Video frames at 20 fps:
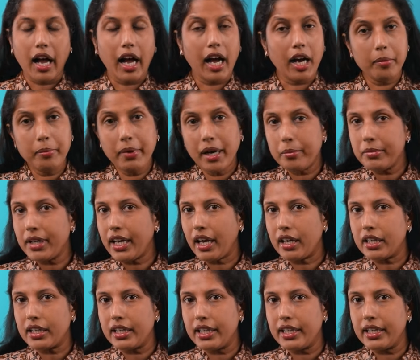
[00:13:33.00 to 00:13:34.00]
Ab hum
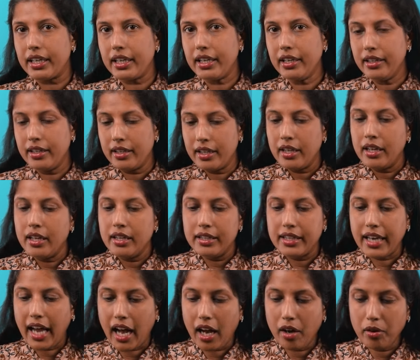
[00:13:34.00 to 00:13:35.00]
kya karenge?
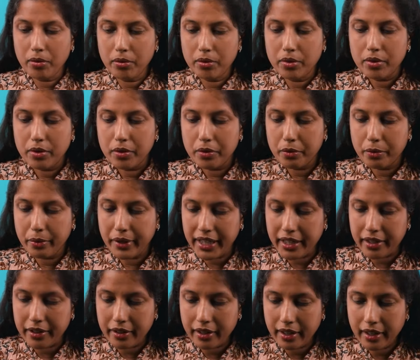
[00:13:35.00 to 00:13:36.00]
Now,
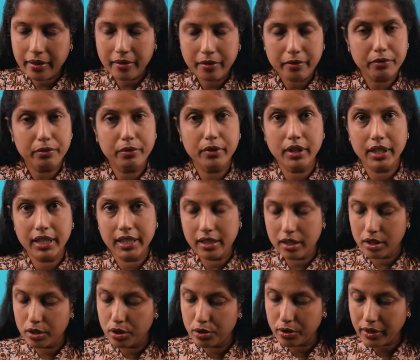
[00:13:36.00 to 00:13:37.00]
we will
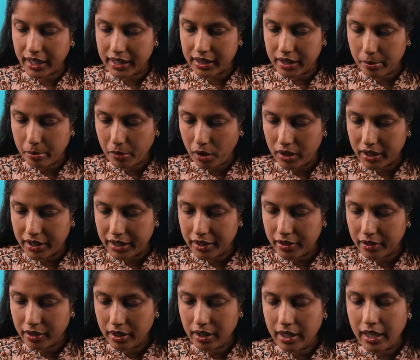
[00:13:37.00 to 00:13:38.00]
look at the
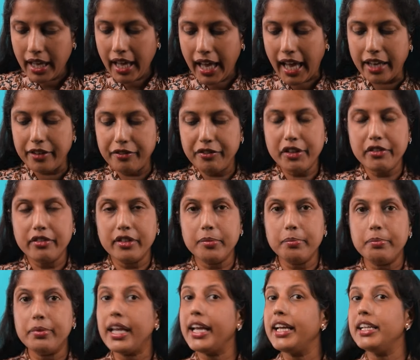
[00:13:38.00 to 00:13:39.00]
molecule and we will
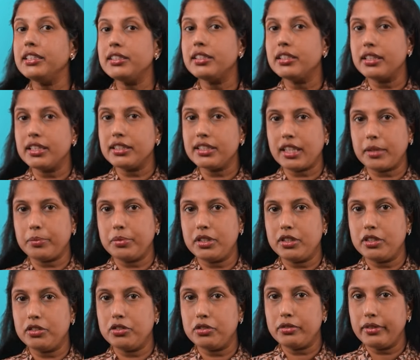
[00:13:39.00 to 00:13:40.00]
place the
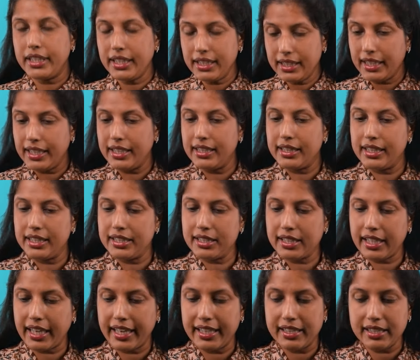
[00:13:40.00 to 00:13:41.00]
substituent, in
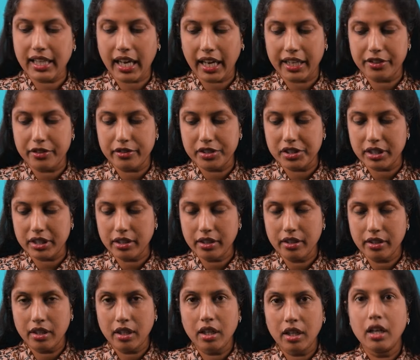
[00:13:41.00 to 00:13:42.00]
this case hydrogen,
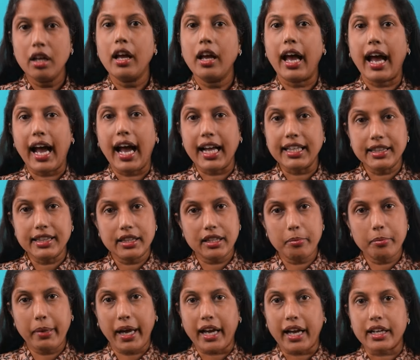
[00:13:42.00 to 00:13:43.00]
at the
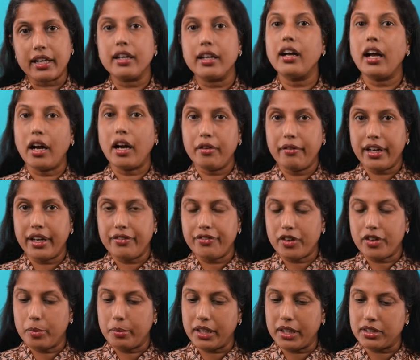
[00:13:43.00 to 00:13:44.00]
back, away
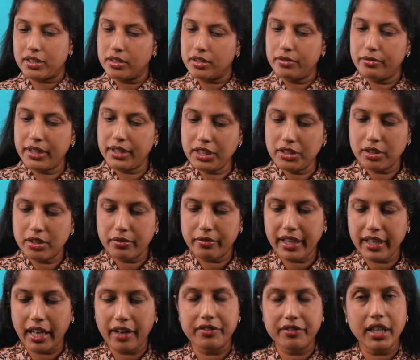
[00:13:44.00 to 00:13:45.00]
from us, which
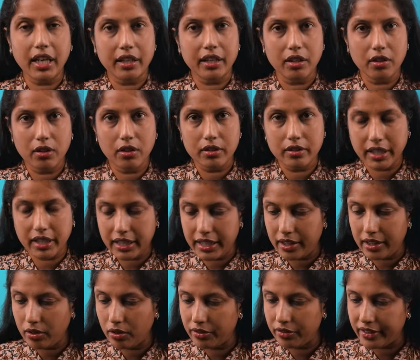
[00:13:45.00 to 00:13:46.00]
we have done
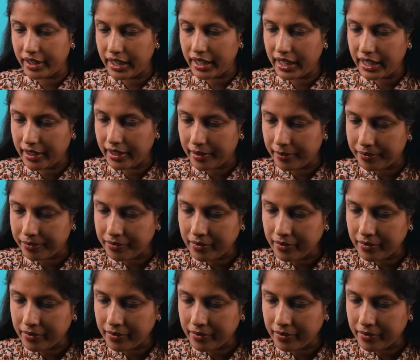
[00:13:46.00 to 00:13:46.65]
already over here.